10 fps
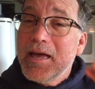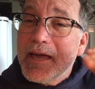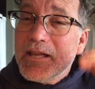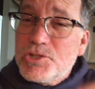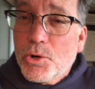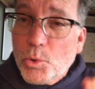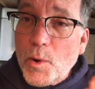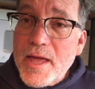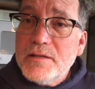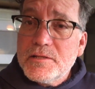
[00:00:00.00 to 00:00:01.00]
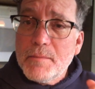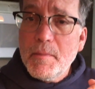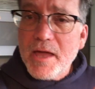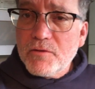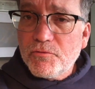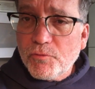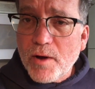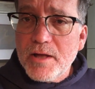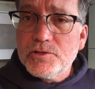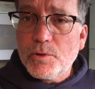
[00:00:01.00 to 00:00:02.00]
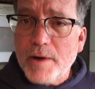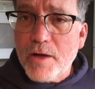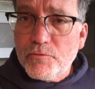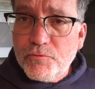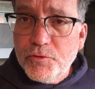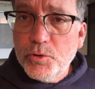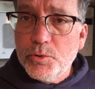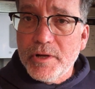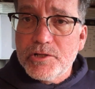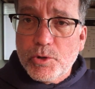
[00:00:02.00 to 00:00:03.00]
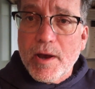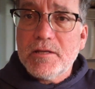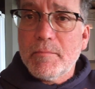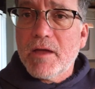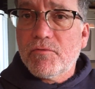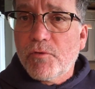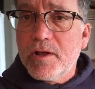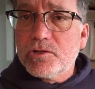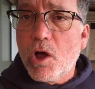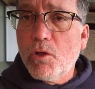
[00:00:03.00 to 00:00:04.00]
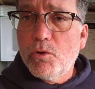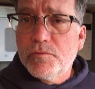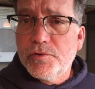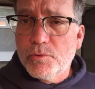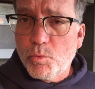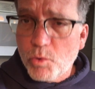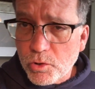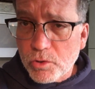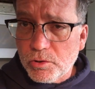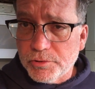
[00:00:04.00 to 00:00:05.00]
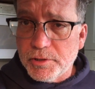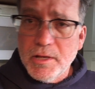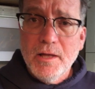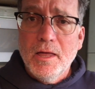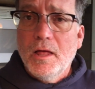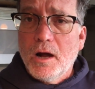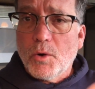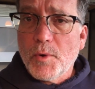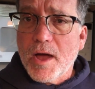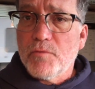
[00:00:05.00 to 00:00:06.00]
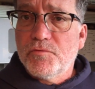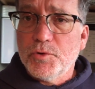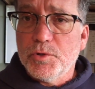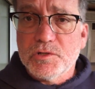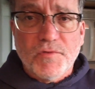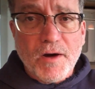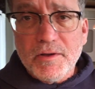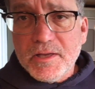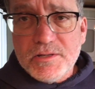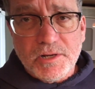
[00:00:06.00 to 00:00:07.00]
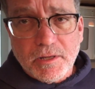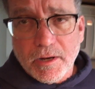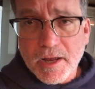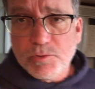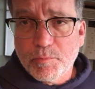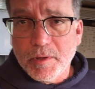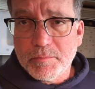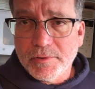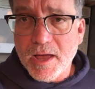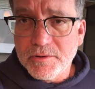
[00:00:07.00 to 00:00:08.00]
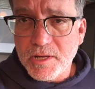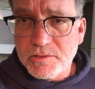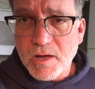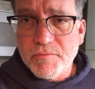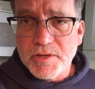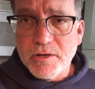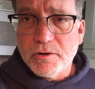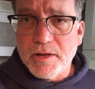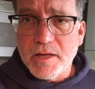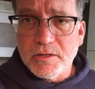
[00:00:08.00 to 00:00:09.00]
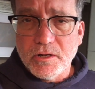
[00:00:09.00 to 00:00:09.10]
It's great to make friends around food. It's great to make friends all over the world around food. It's very easy to connect with people nowadays on the internet.